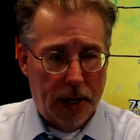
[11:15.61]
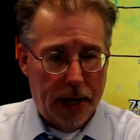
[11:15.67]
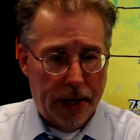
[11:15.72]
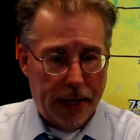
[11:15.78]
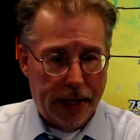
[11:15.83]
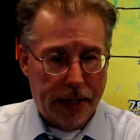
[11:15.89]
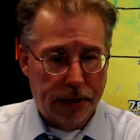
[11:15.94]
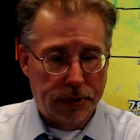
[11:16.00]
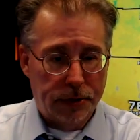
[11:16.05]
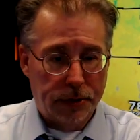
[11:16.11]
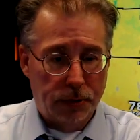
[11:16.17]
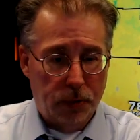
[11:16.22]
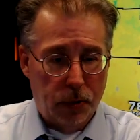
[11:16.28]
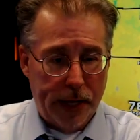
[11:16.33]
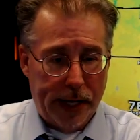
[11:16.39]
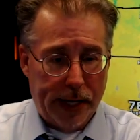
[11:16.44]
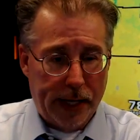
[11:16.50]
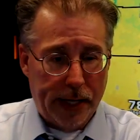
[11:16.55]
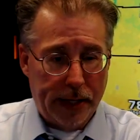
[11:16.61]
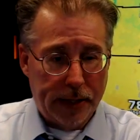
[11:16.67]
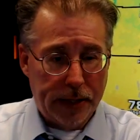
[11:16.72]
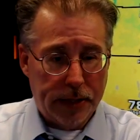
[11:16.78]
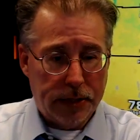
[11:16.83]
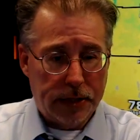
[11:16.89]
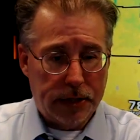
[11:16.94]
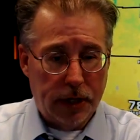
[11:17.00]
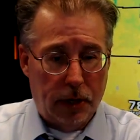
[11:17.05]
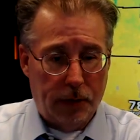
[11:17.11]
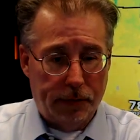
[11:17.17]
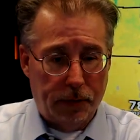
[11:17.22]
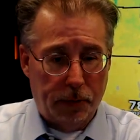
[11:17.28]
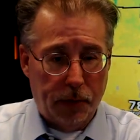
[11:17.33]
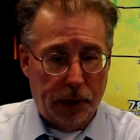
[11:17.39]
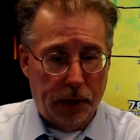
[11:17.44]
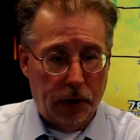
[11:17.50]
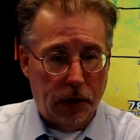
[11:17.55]
into the weekend itself from
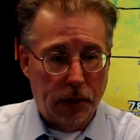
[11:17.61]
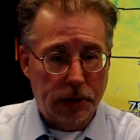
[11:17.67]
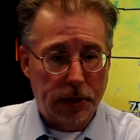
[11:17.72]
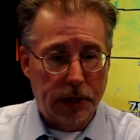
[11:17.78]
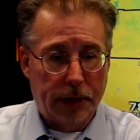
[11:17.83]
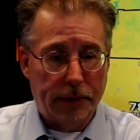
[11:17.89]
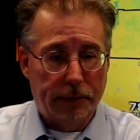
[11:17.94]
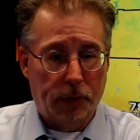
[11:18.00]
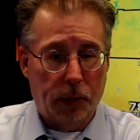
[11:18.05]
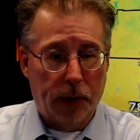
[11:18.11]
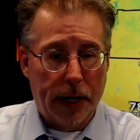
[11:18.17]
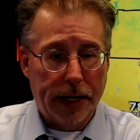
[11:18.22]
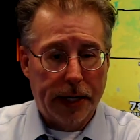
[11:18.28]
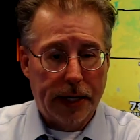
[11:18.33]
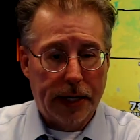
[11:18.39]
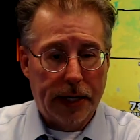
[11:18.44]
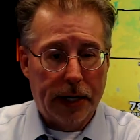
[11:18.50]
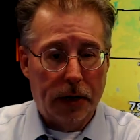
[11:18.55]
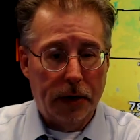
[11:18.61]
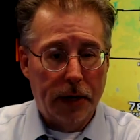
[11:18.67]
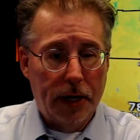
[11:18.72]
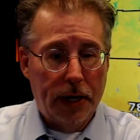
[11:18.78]
what it looks like for right now